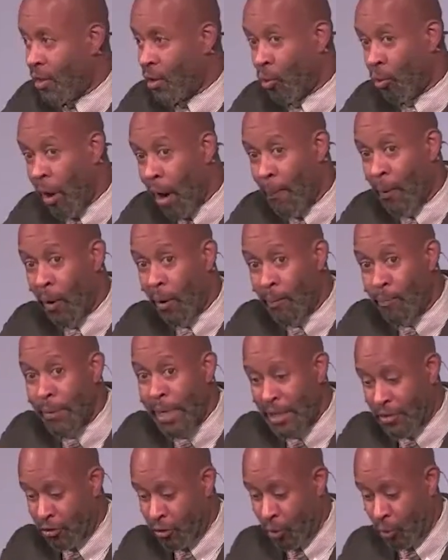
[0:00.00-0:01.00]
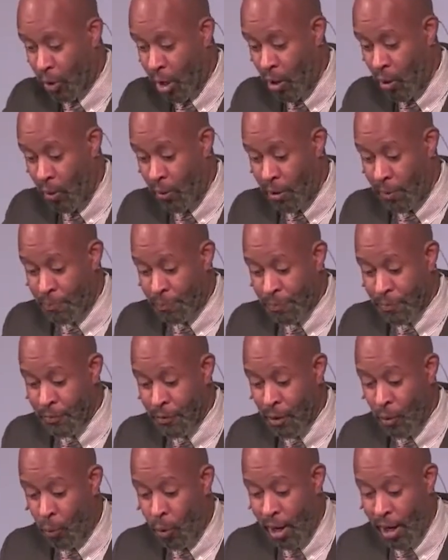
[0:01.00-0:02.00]
the rubber meets the road,
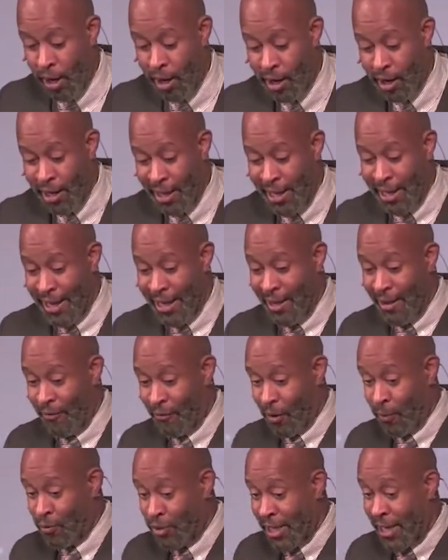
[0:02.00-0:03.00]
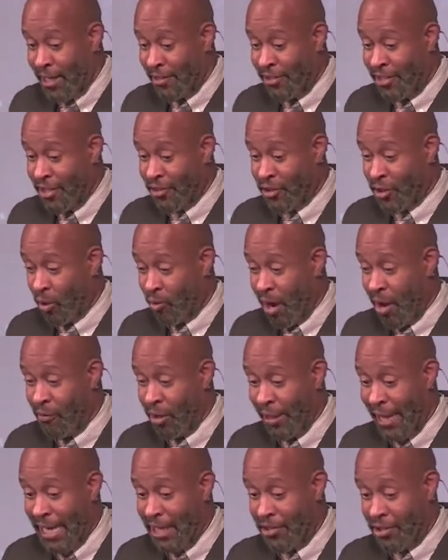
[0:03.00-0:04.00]
where from Genesis to
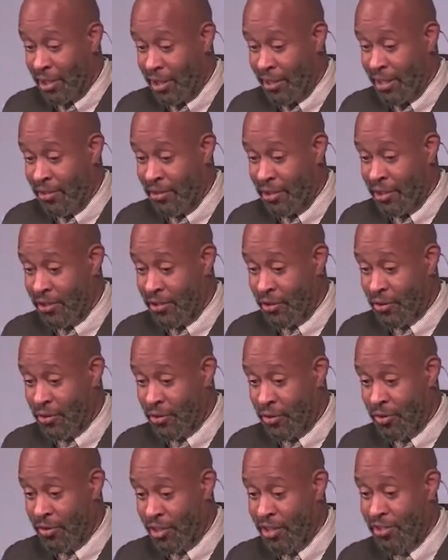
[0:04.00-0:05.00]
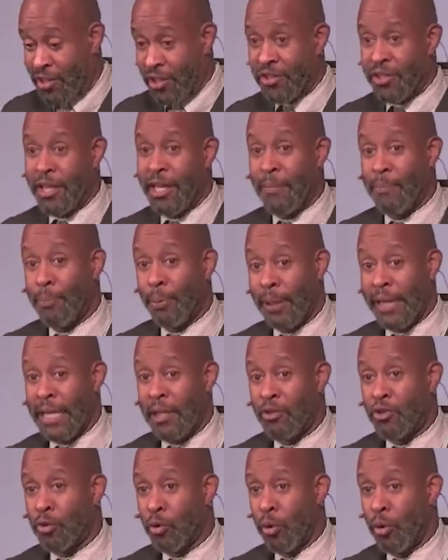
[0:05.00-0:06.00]
Revelation, this is, this is
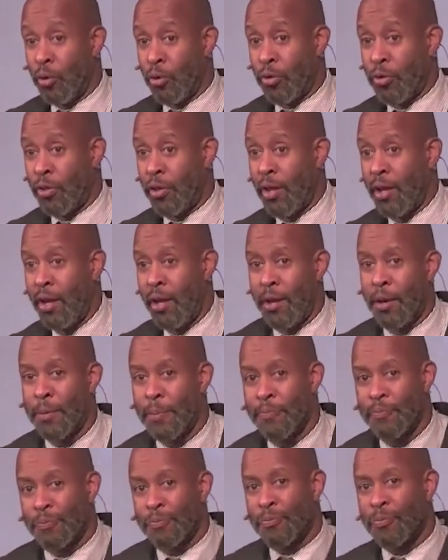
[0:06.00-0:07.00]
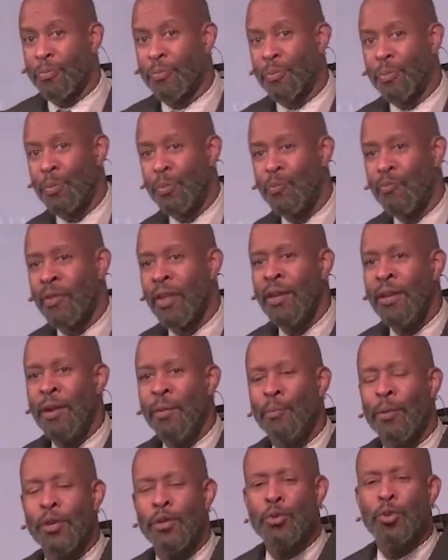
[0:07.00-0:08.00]
complete truth.
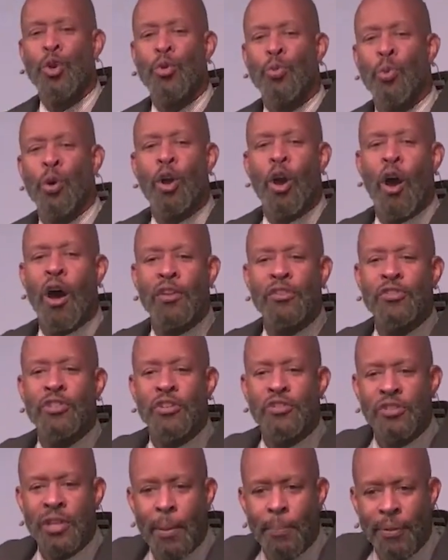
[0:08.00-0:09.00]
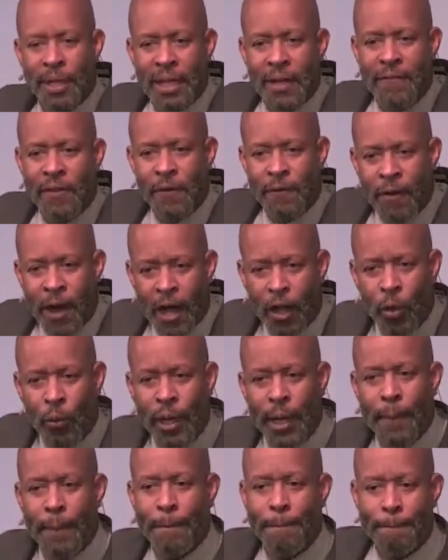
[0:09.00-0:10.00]
But truth will cost you something if you follow
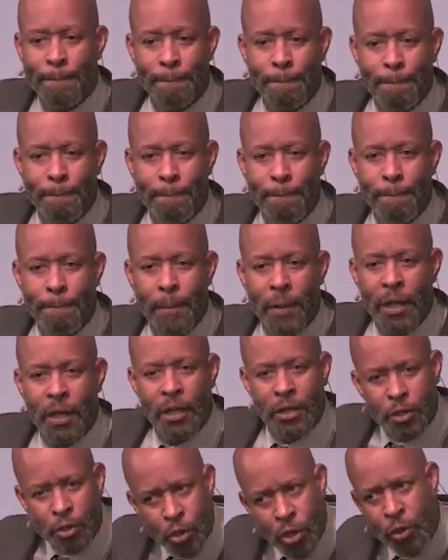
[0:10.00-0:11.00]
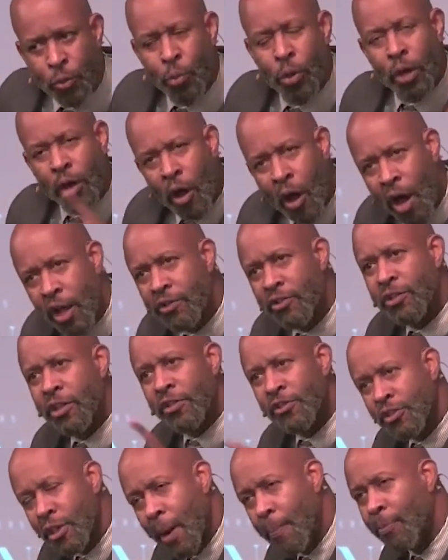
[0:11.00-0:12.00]
it. Truth will cost you
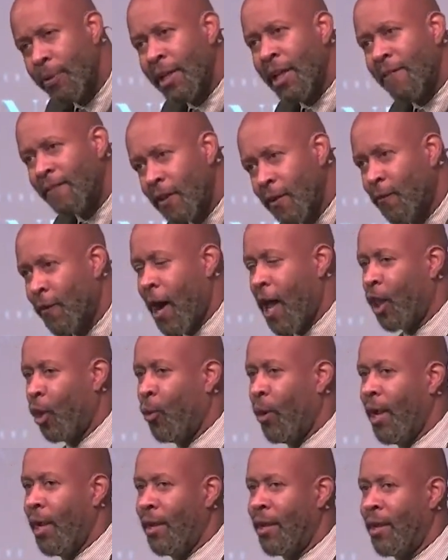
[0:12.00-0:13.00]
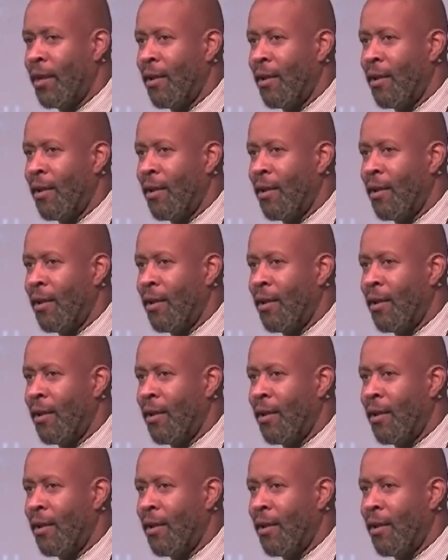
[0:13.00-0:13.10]
something if you follow it.